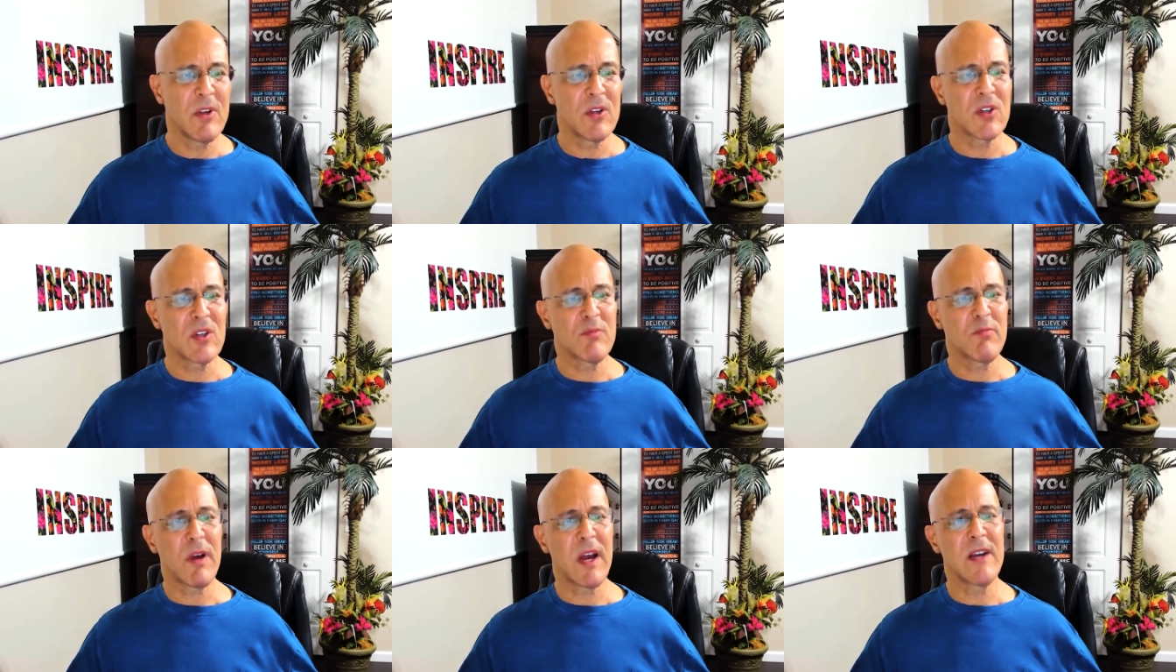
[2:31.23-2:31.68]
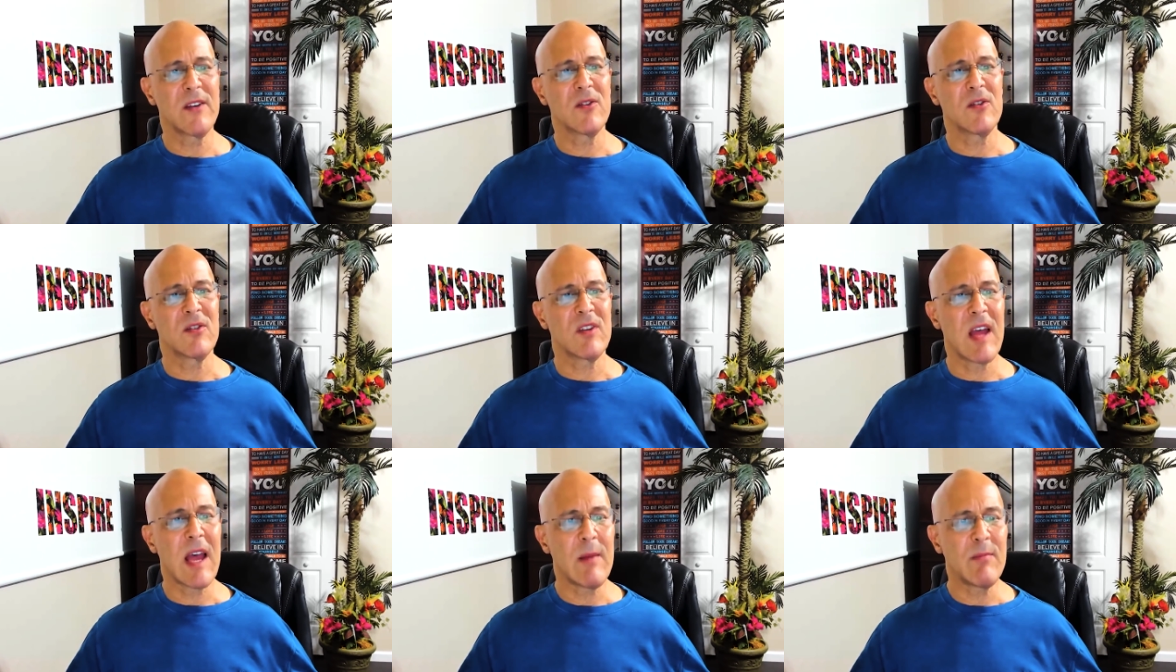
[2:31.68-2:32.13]

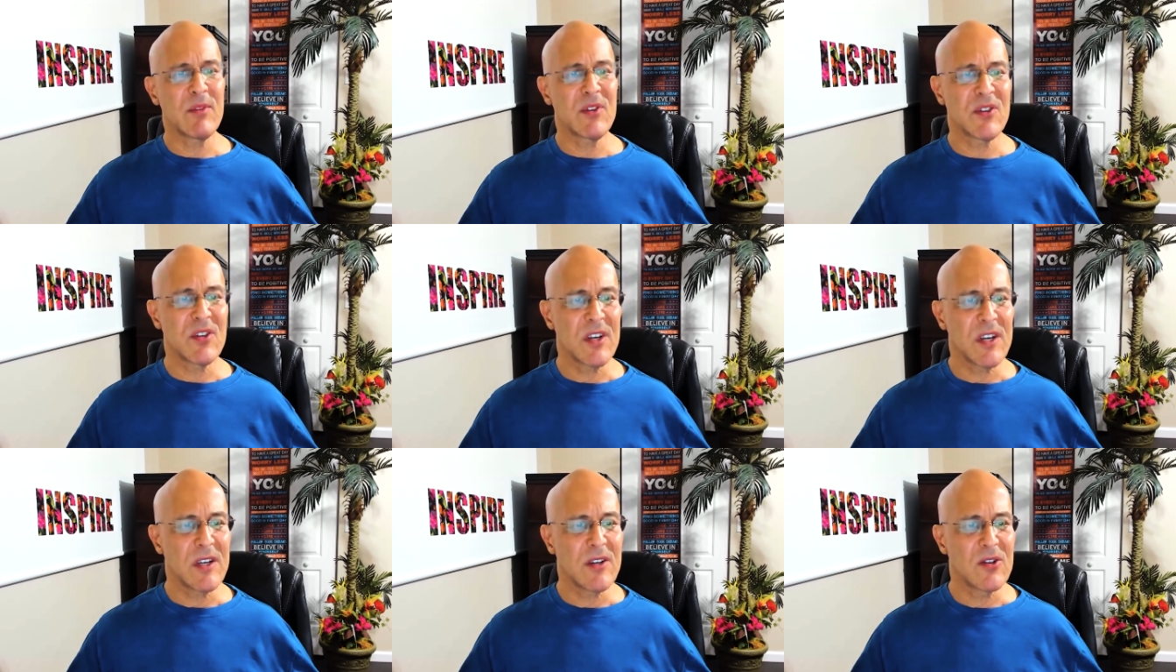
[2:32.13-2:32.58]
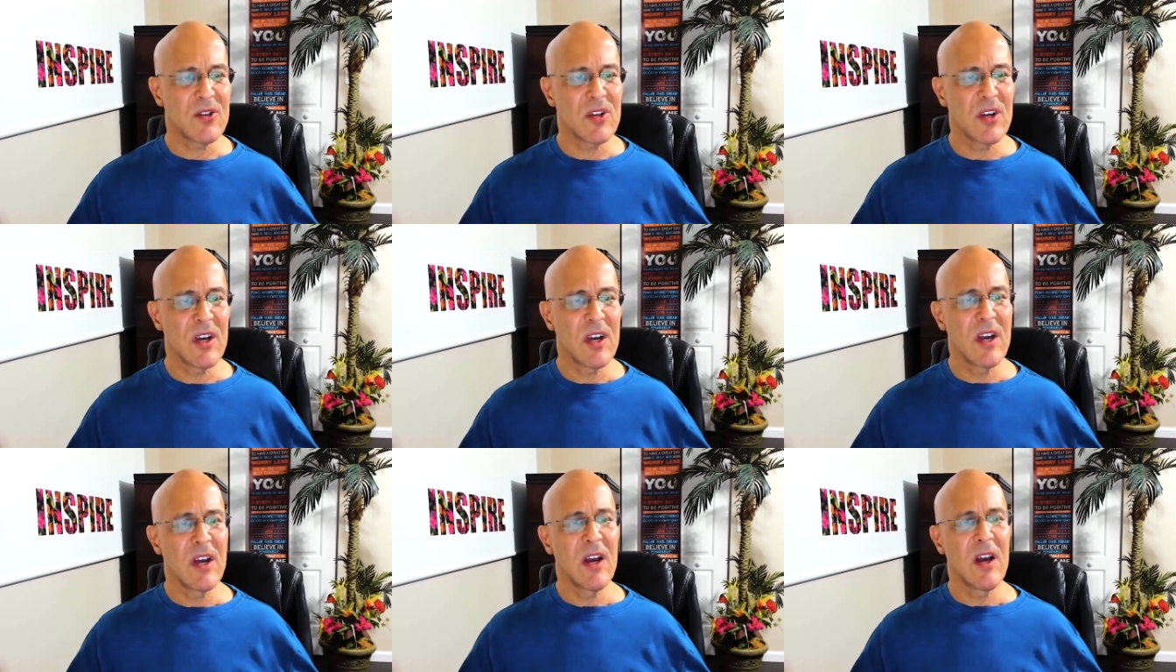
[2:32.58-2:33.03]
spices, hemp seeds
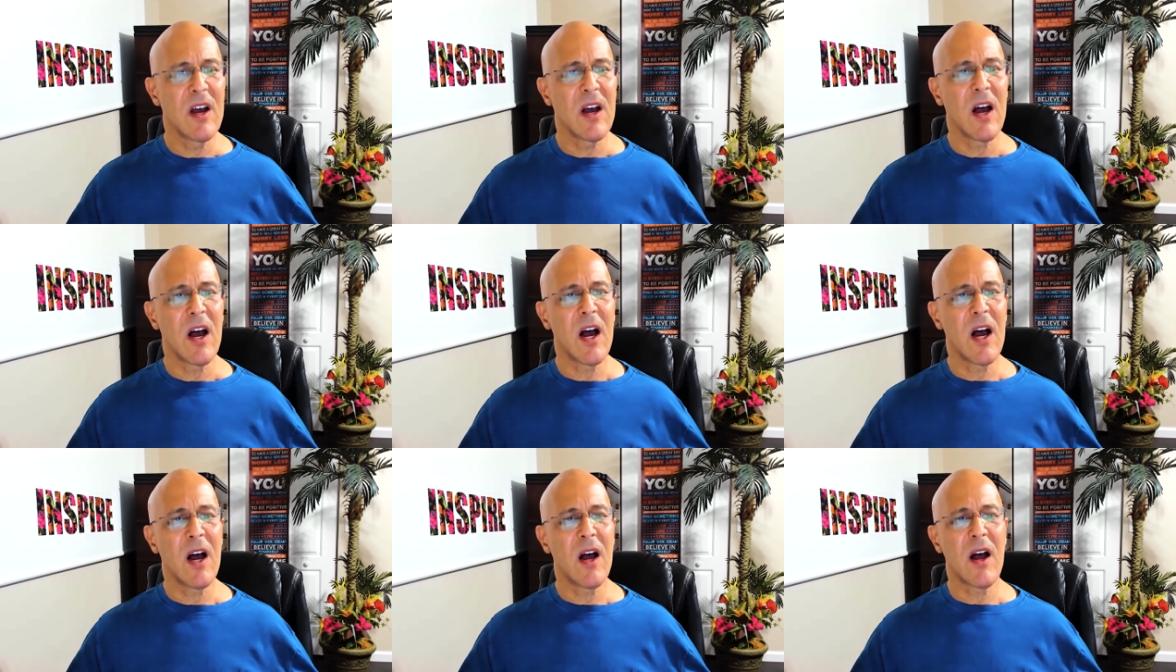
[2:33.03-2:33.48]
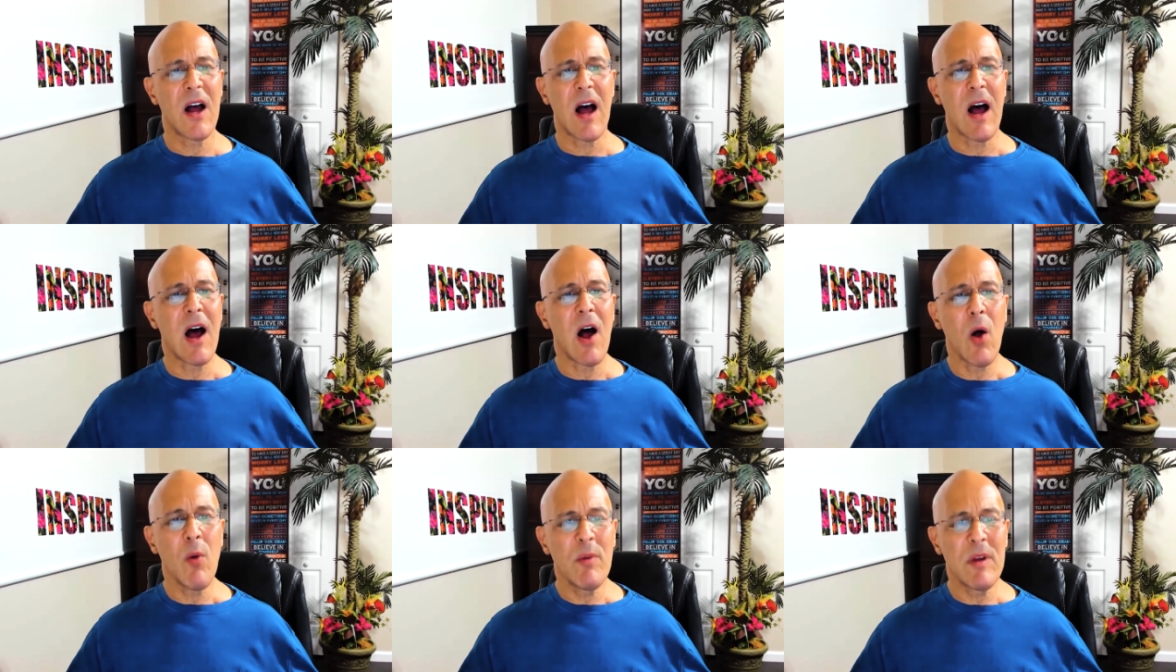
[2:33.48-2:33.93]
uh,
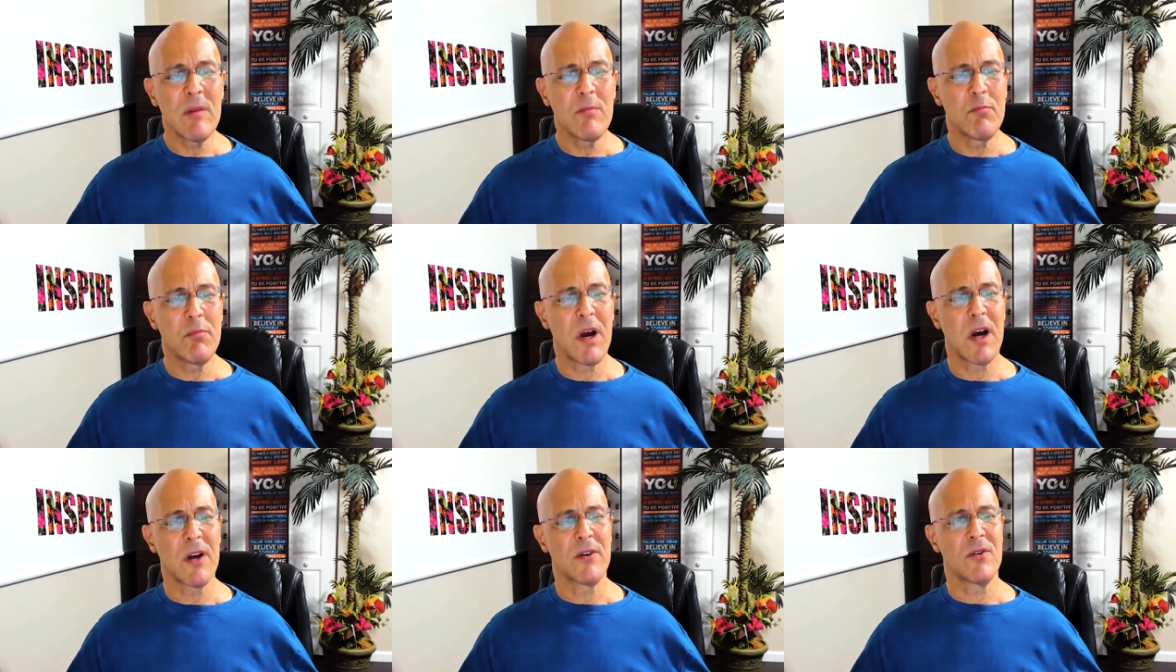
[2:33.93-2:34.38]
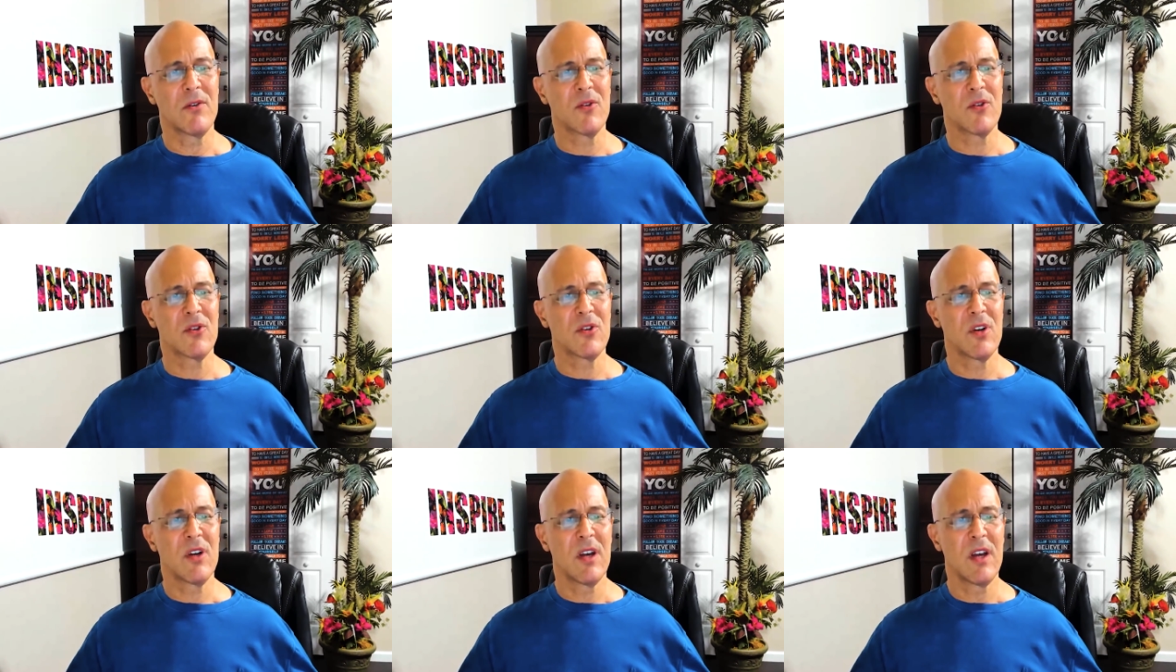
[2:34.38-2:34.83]
almond butters.